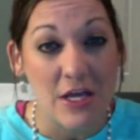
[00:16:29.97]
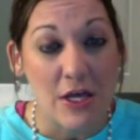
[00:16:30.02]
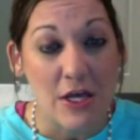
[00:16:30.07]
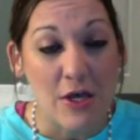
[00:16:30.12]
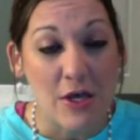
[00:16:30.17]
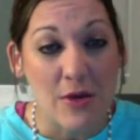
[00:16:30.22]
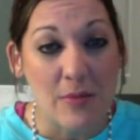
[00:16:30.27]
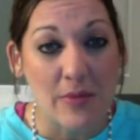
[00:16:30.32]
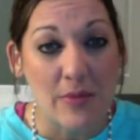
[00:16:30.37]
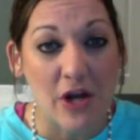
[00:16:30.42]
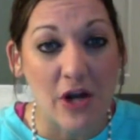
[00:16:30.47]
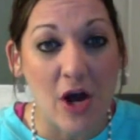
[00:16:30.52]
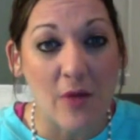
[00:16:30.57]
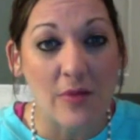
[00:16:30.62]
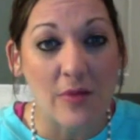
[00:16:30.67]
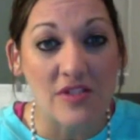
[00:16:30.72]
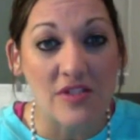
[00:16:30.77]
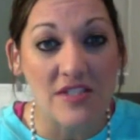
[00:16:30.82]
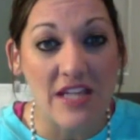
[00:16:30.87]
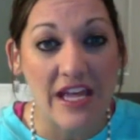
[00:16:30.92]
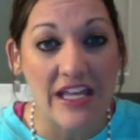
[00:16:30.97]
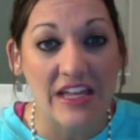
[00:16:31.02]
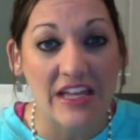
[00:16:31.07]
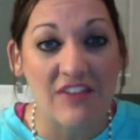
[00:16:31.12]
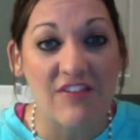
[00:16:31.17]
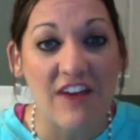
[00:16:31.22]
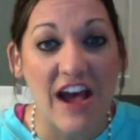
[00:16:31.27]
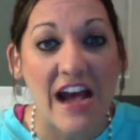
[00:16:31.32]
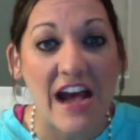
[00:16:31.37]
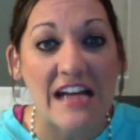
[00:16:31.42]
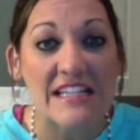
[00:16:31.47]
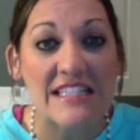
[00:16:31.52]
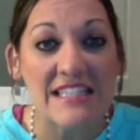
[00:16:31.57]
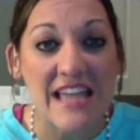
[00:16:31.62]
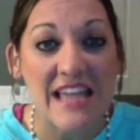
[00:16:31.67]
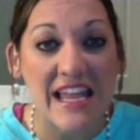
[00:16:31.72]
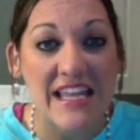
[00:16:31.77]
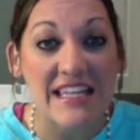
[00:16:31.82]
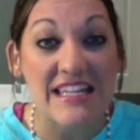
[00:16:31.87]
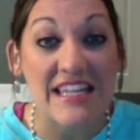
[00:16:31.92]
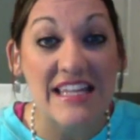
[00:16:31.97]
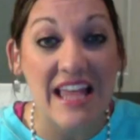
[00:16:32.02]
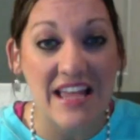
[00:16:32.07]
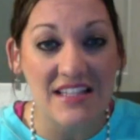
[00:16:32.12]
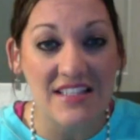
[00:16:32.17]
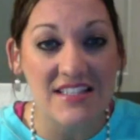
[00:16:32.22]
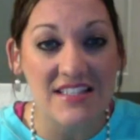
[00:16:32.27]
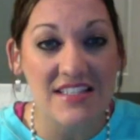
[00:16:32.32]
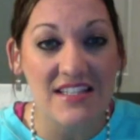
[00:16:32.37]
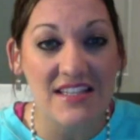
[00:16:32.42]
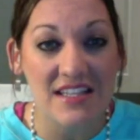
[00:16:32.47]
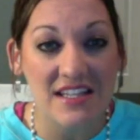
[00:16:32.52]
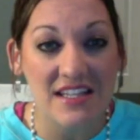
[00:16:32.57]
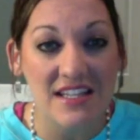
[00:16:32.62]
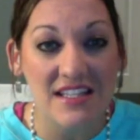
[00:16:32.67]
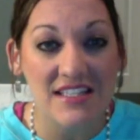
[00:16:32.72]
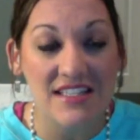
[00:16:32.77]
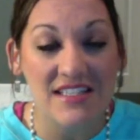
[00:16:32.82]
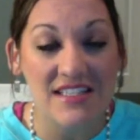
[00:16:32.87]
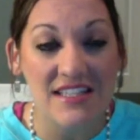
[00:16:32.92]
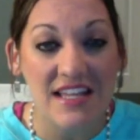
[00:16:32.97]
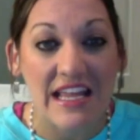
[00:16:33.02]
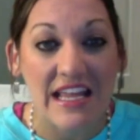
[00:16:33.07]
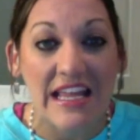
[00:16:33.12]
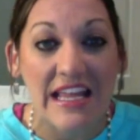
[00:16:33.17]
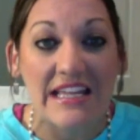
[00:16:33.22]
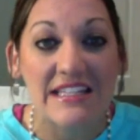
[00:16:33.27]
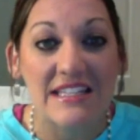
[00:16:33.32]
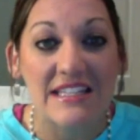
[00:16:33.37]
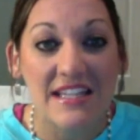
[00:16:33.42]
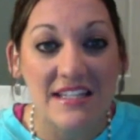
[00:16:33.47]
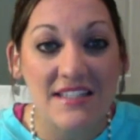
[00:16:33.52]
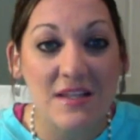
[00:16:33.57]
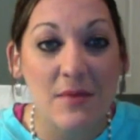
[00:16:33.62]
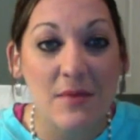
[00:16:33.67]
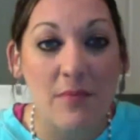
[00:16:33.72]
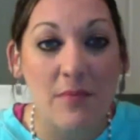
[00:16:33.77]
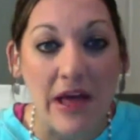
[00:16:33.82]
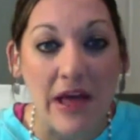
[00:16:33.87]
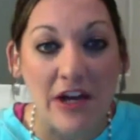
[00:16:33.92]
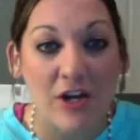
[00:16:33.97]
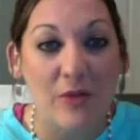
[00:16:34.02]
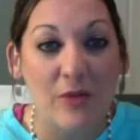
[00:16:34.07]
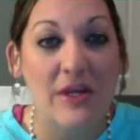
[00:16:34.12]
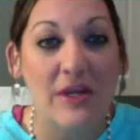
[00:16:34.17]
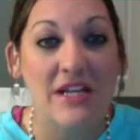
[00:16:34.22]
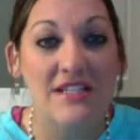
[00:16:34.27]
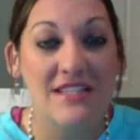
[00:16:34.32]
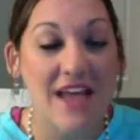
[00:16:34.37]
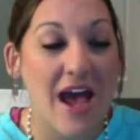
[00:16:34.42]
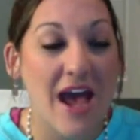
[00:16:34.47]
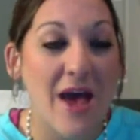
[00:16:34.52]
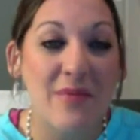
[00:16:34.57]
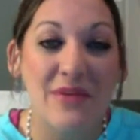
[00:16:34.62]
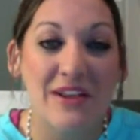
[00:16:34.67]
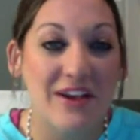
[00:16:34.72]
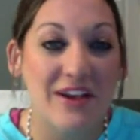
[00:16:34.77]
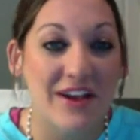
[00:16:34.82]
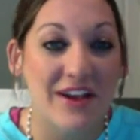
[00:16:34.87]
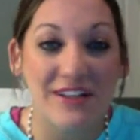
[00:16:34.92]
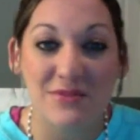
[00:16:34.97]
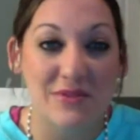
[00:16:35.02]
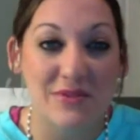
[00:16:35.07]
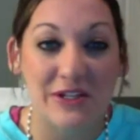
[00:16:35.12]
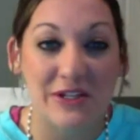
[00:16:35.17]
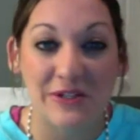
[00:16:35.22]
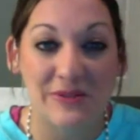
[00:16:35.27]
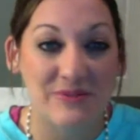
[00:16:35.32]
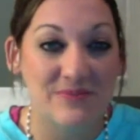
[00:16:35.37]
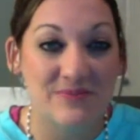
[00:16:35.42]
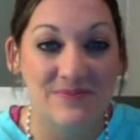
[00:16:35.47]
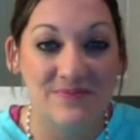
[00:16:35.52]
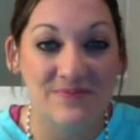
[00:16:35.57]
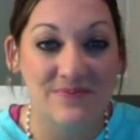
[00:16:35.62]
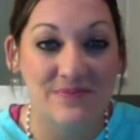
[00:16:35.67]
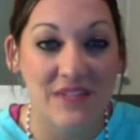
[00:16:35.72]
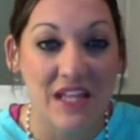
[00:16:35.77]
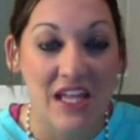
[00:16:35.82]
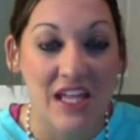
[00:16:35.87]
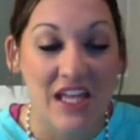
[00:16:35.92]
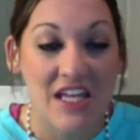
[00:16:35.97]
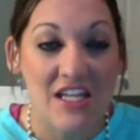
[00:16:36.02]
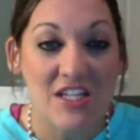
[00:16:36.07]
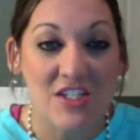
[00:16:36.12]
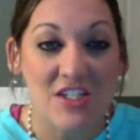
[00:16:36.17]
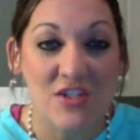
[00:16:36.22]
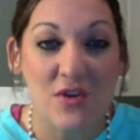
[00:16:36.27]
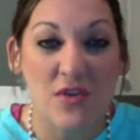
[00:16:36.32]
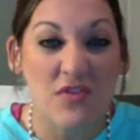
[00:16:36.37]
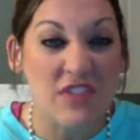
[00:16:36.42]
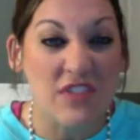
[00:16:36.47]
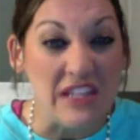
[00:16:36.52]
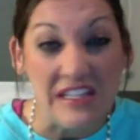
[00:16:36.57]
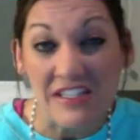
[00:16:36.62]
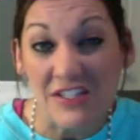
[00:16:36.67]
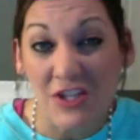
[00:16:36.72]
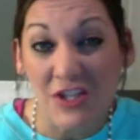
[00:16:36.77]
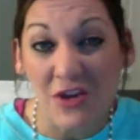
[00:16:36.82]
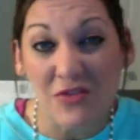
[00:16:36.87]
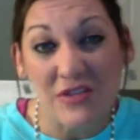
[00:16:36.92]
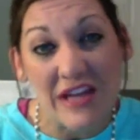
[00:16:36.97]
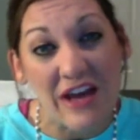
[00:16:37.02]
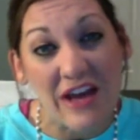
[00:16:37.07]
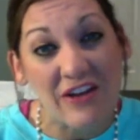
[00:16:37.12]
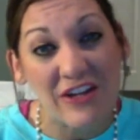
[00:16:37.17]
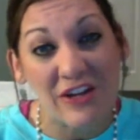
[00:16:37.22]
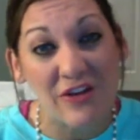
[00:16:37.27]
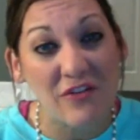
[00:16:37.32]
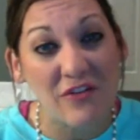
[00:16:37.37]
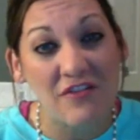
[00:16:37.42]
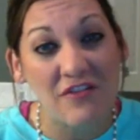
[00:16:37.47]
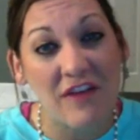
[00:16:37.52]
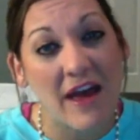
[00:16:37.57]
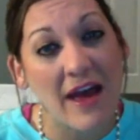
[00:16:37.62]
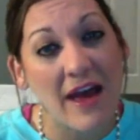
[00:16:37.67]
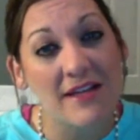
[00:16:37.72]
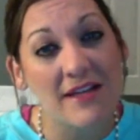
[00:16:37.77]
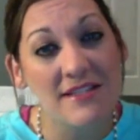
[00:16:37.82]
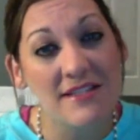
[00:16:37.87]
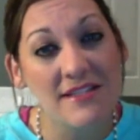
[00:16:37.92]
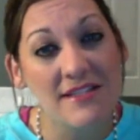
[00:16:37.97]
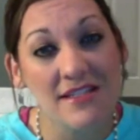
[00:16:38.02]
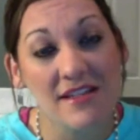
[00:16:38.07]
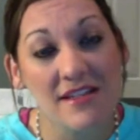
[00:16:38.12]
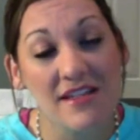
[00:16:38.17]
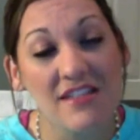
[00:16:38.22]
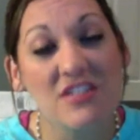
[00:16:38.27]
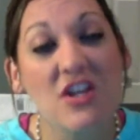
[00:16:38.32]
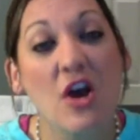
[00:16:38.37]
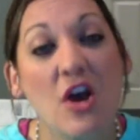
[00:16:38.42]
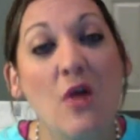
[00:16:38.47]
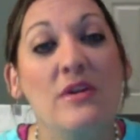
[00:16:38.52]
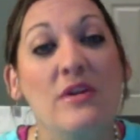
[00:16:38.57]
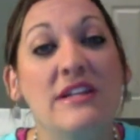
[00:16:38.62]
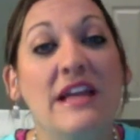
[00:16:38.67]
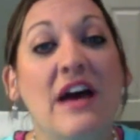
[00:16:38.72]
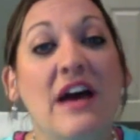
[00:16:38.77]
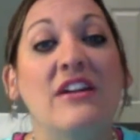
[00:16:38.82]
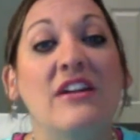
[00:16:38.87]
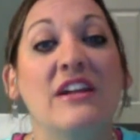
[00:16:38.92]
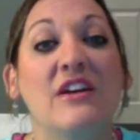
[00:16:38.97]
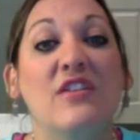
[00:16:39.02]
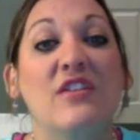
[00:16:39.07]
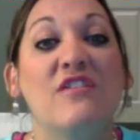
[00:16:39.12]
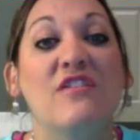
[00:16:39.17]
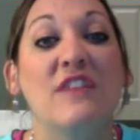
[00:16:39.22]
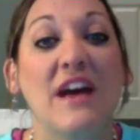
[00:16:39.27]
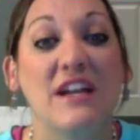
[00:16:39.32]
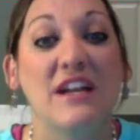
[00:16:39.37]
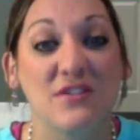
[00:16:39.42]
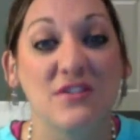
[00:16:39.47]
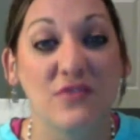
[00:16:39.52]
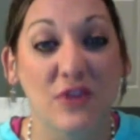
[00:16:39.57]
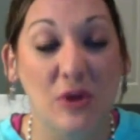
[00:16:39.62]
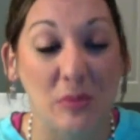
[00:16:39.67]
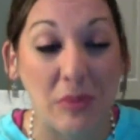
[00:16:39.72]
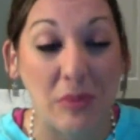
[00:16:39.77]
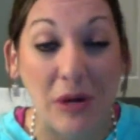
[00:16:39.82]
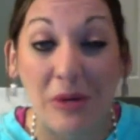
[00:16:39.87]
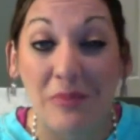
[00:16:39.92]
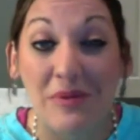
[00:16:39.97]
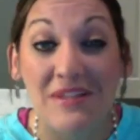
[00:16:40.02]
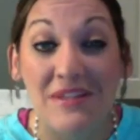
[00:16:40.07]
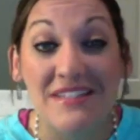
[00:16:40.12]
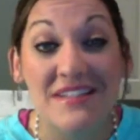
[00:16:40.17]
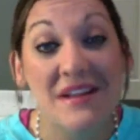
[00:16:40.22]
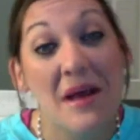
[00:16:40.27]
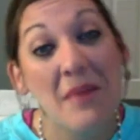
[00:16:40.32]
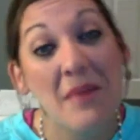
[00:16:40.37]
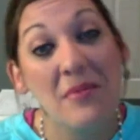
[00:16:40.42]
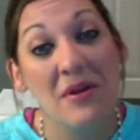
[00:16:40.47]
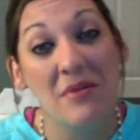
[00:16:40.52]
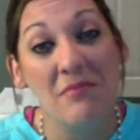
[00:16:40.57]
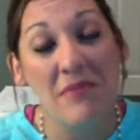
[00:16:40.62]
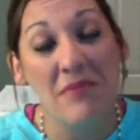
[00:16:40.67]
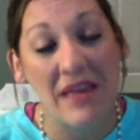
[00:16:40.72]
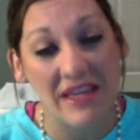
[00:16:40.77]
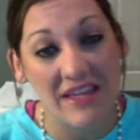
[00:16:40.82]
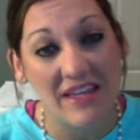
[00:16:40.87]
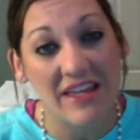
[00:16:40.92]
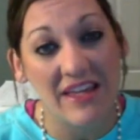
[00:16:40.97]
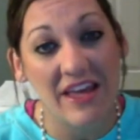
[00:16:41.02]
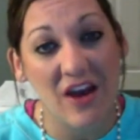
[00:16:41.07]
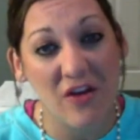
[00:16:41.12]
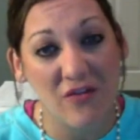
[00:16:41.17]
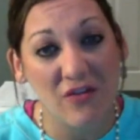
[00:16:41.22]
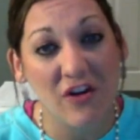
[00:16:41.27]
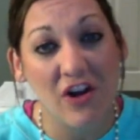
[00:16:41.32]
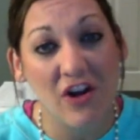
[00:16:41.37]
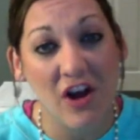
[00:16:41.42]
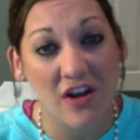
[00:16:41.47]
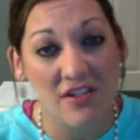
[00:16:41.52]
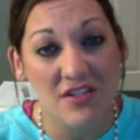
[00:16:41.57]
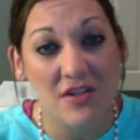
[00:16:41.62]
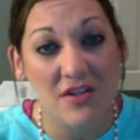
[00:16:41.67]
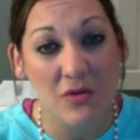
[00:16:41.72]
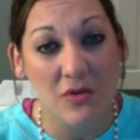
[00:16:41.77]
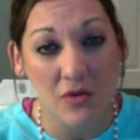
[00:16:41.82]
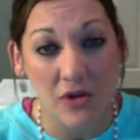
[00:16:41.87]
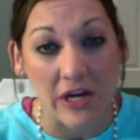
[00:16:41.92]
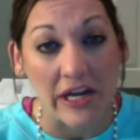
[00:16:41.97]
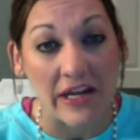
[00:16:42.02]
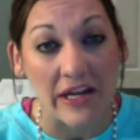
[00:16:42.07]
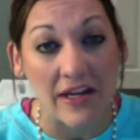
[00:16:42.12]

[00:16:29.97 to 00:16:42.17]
But almost like, if I say yes to this, it doesn't matter because I'm in God's will. So if things go downhill fast, it's going downhill fast for a purpose, and I'm going to make it count for God's glory.